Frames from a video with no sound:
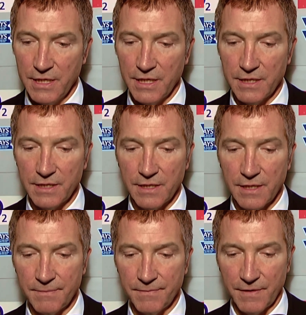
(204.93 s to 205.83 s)
And
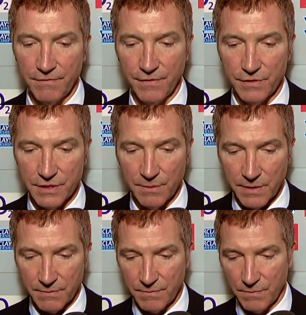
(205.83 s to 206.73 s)

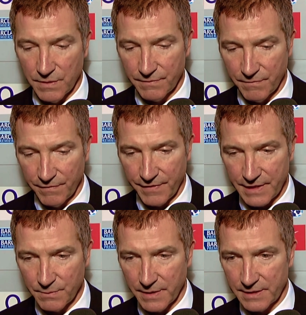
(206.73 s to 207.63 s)
unfortunately, we're
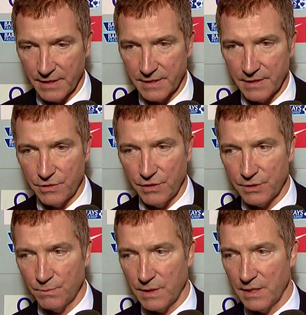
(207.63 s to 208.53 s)
faced with a
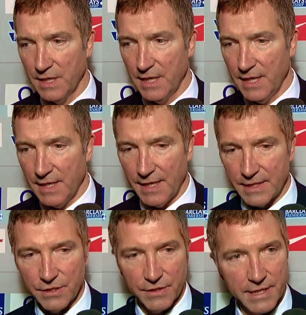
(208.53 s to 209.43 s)
situation where
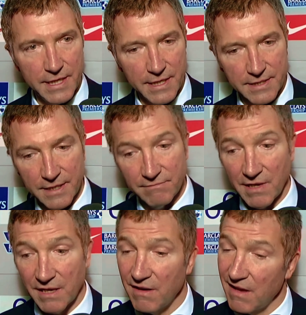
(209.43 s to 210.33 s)
that's not the case.
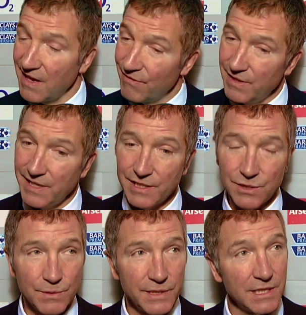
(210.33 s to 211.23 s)
And really, I
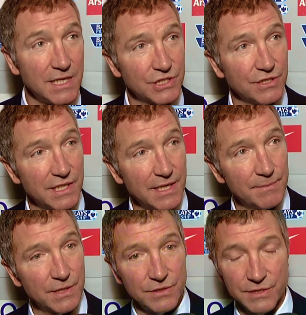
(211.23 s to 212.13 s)
don't want to enlarge on
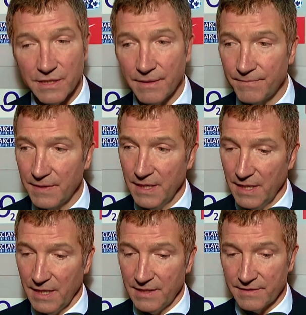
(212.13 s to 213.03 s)
that because,
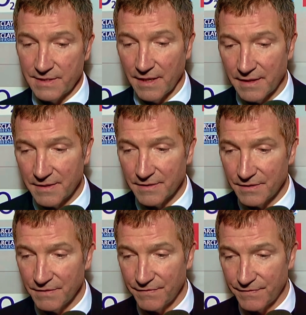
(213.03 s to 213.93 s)
as I said,
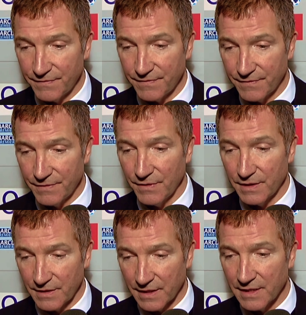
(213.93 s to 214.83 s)

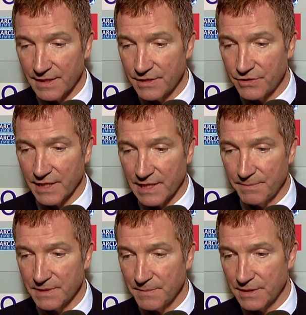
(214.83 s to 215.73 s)
I'd like to try and
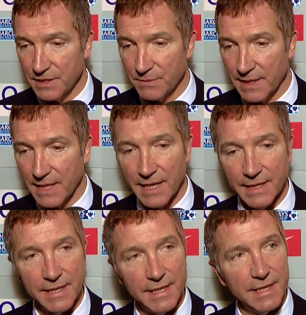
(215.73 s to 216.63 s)
keep as much as we
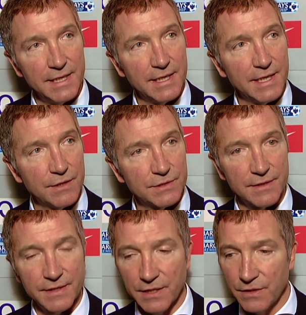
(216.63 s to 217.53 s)
can in-house.
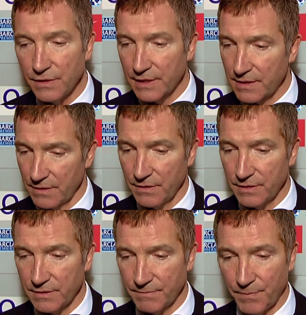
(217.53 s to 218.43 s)
I think all
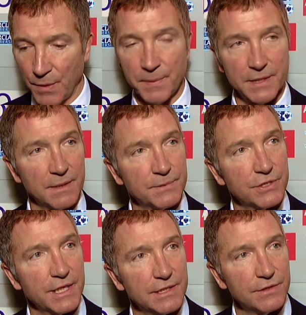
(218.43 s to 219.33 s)
the proper clubs
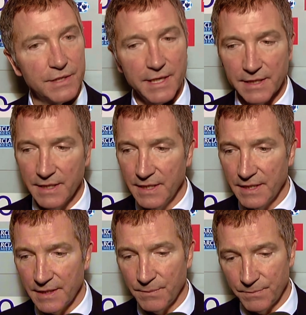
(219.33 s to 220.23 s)
try and do that,
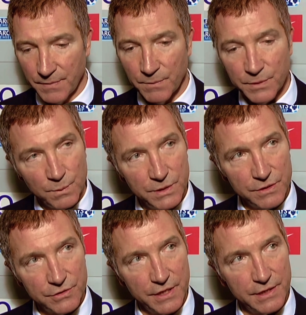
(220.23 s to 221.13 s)
and we
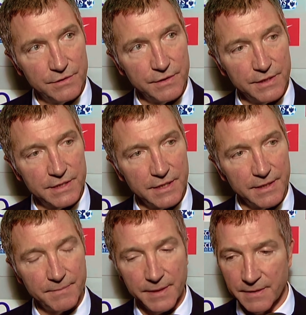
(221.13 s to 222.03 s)
shall try and do it this
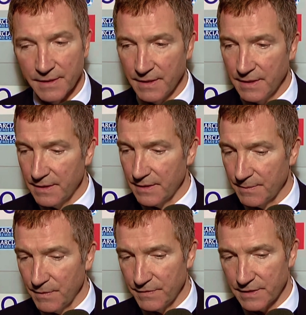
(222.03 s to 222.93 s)
time. But
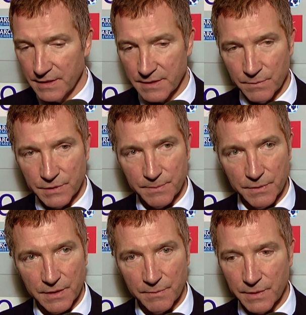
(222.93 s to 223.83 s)
obviously someone's
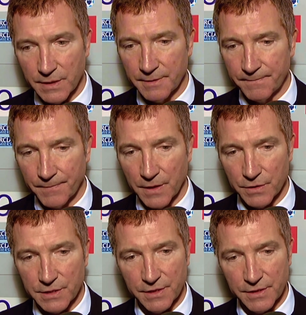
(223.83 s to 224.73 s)
spoken where
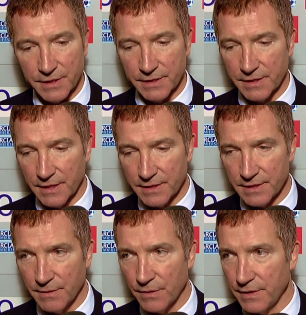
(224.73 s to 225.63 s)
out of turn, and it's
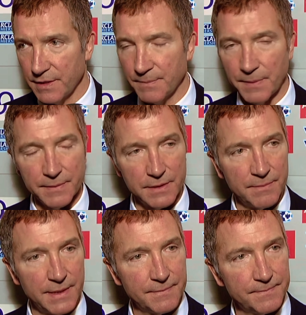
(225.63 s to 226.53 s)
now out there in the public domain.